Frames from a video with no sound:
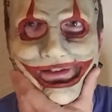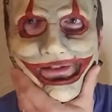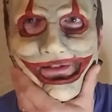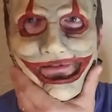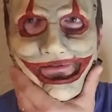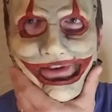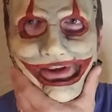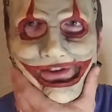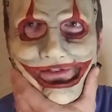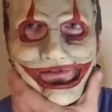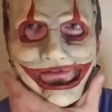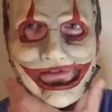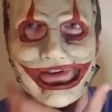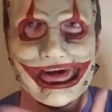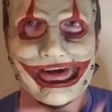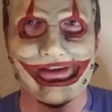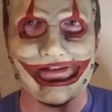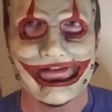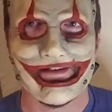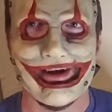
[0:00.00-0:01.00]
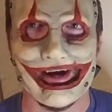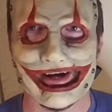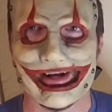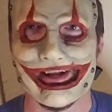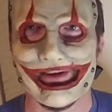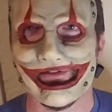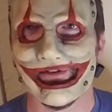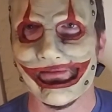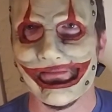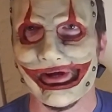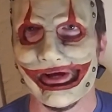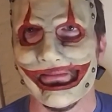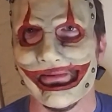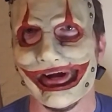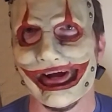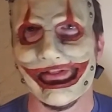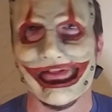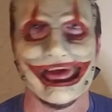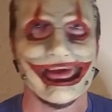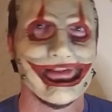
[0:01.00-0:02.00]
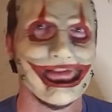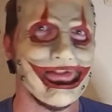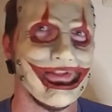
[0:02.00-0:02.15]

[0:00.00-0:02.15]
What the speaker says: It's very snugly for me, but I think that the